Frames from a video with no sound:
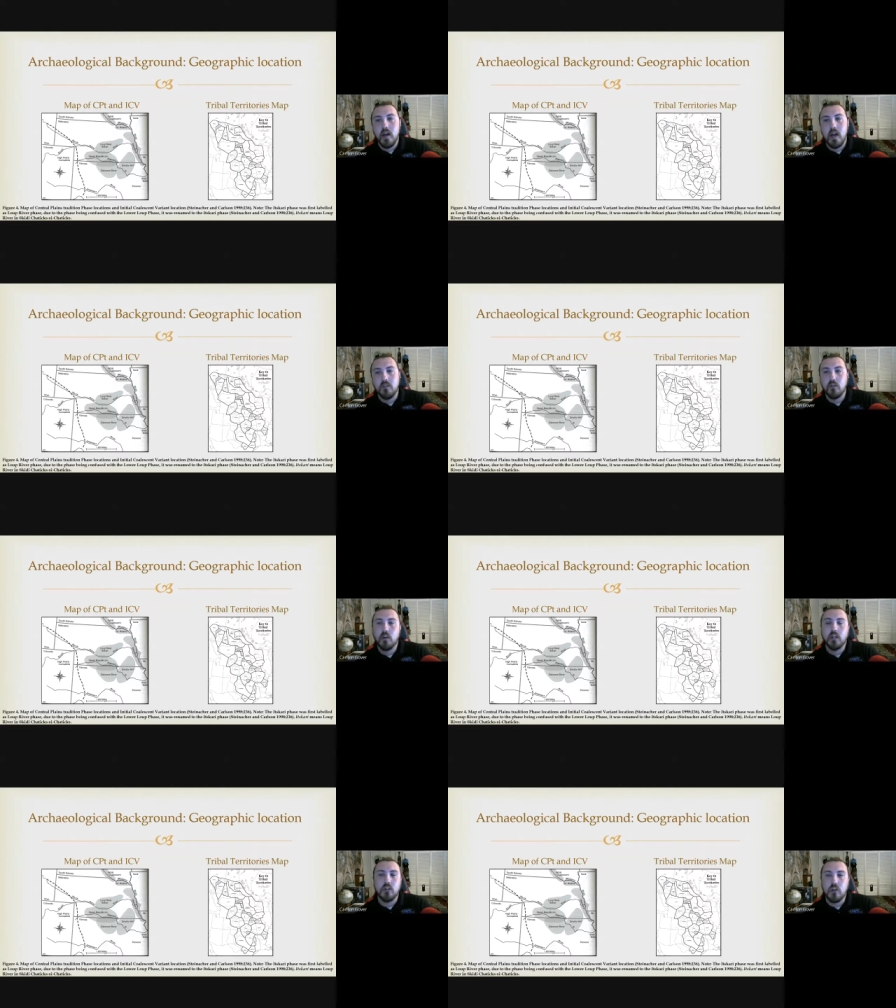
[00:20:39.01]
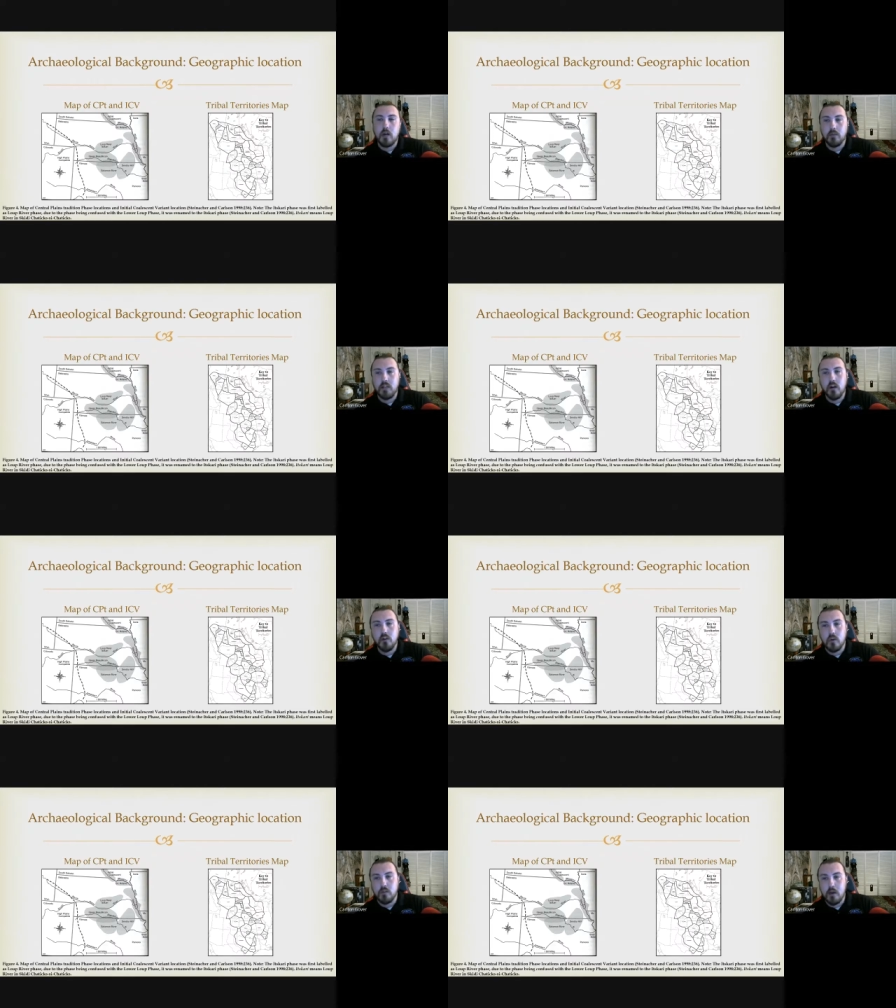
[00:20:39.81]
And if you look at the tribal
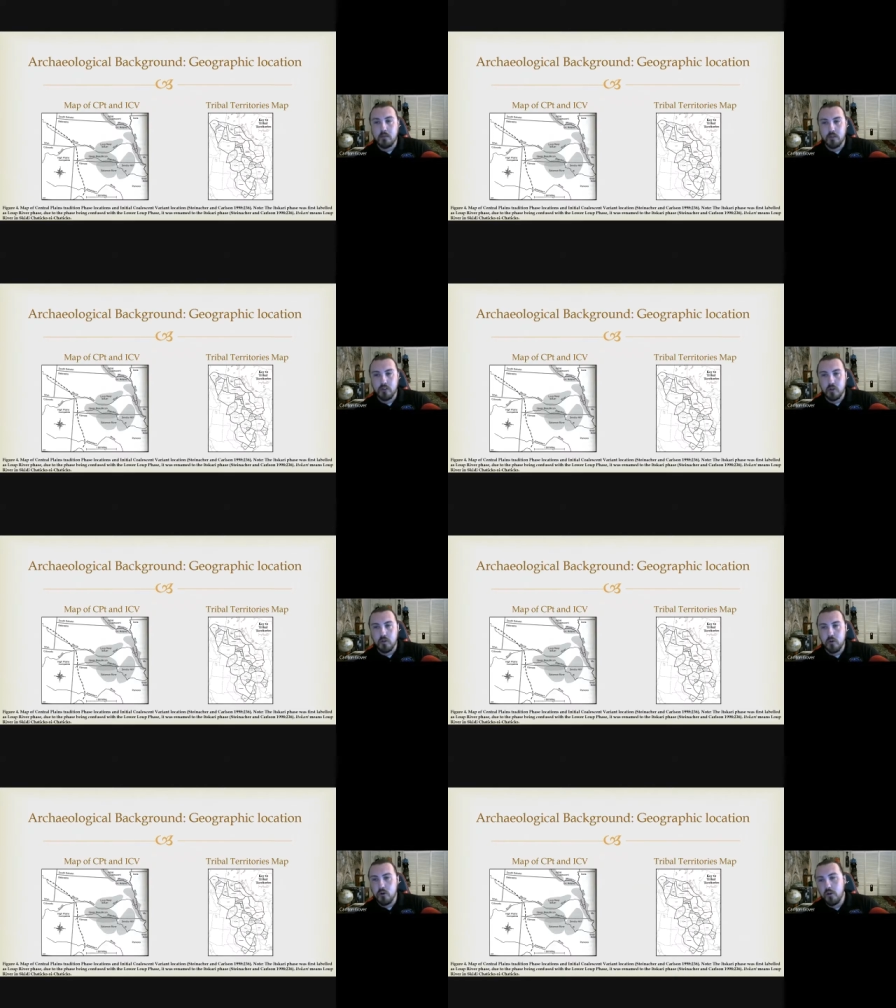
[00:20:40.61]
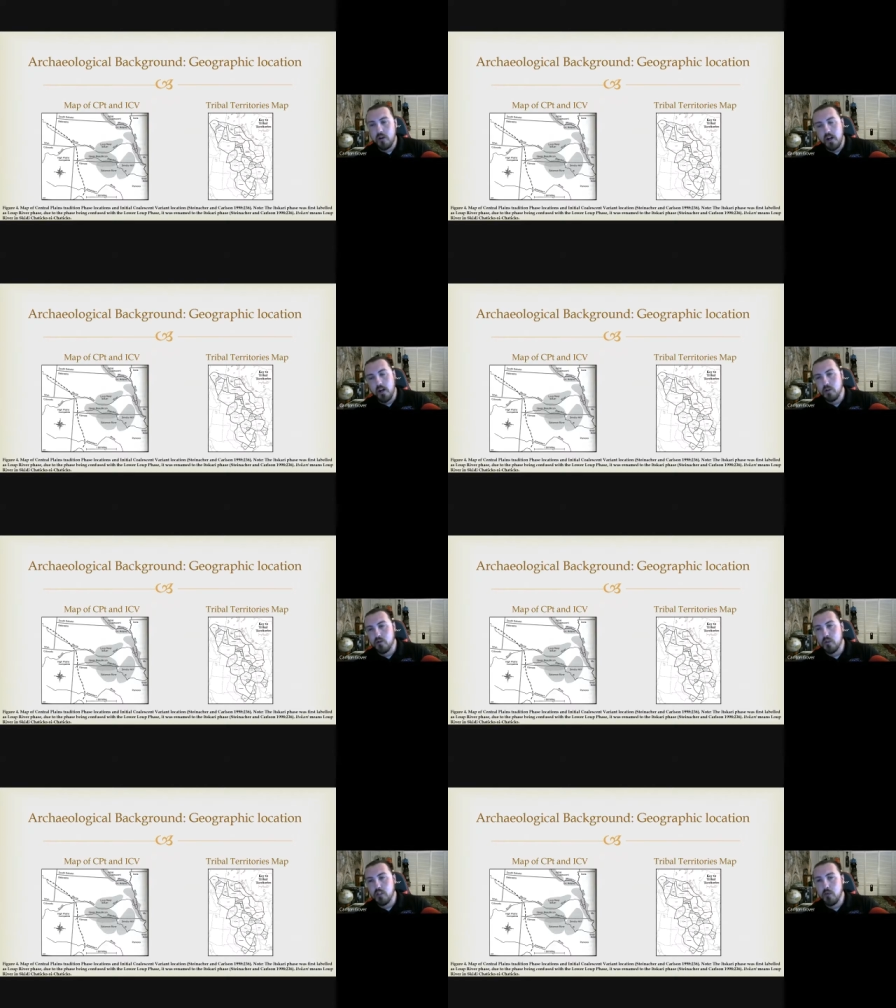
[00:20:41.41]
territories map, which I showed you earlier, and I know it's
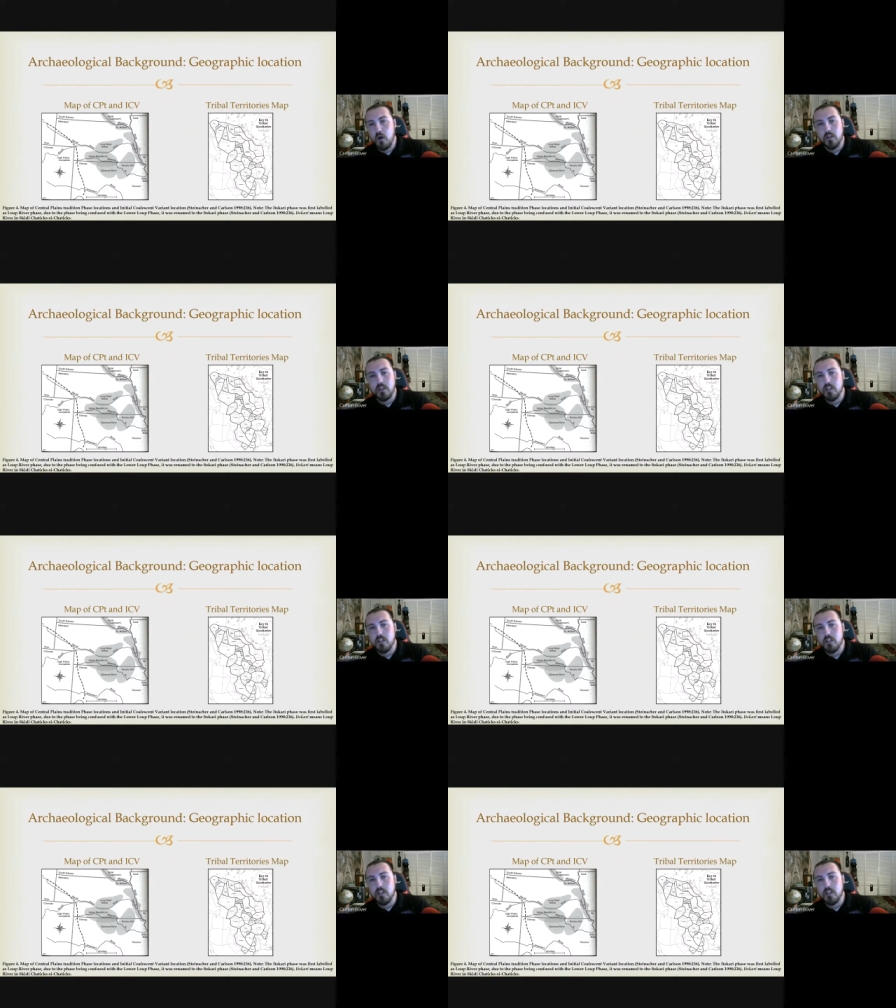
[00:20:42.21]
really small, this